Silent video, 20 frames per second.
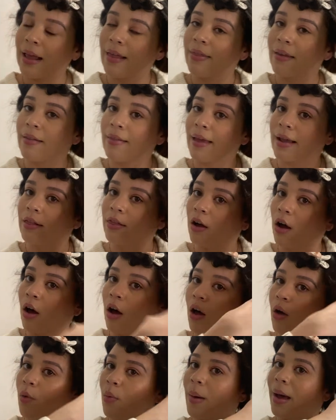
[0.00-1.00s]
and then like the
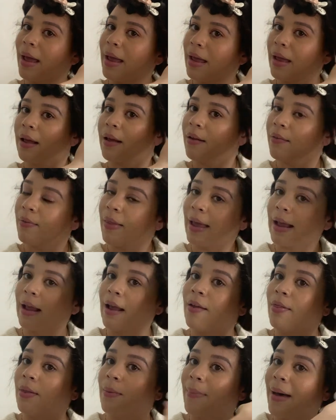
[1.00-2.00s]
all white like
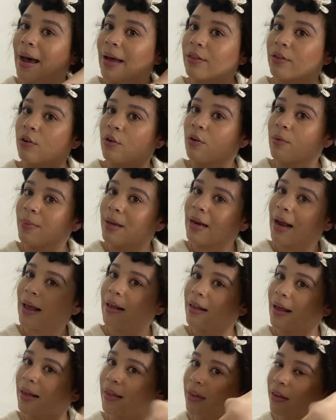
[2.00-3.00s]
in the bathroom and i
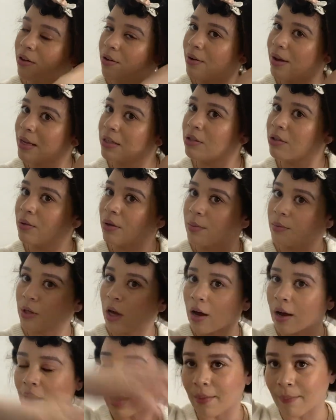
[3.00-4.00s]
i think you guys know what i'm
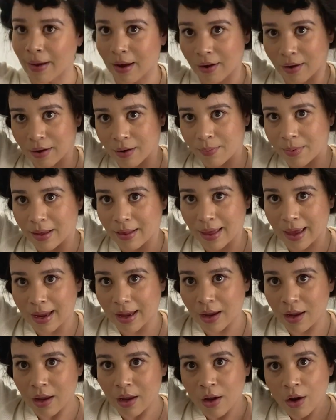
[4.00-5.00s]
talking about it'll be
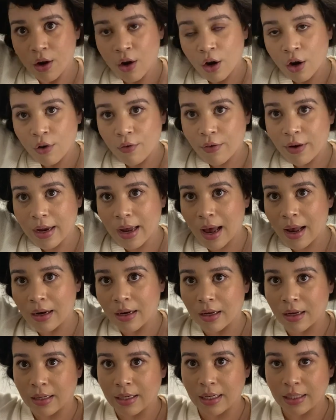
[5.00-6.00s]
like
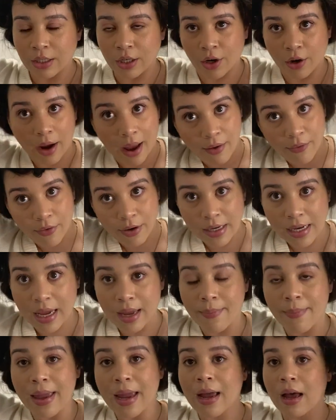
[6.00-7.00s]
rihanna does her everyday
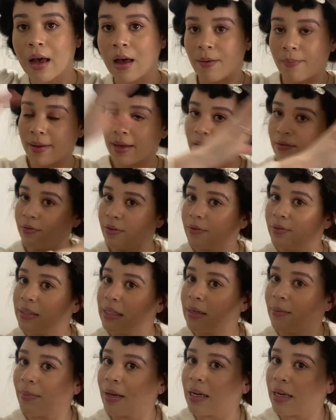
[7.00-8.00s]
makeup in
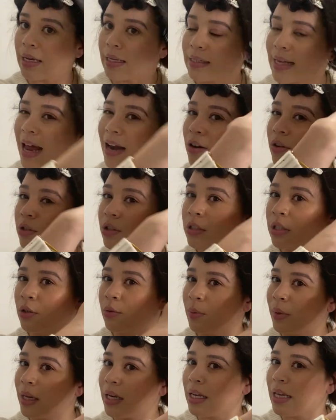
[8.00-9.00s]
15 minutes i know
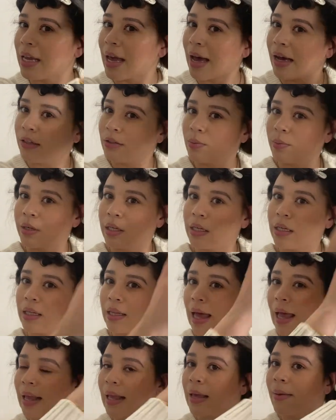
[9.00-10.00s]
sweetie has one
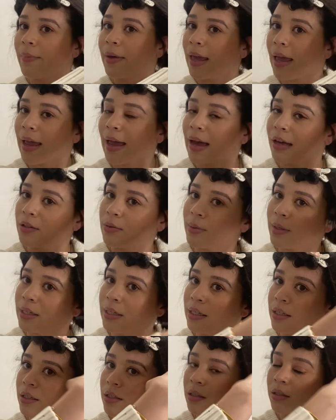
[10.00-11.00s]
like kim k has
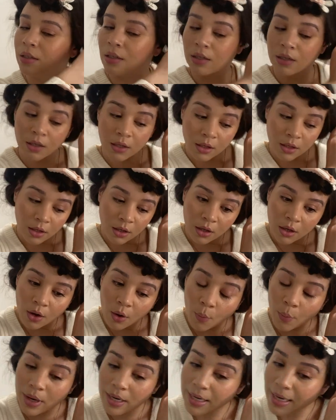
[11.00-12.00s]
one
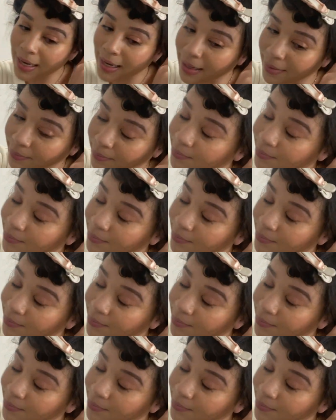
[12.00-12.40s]
one day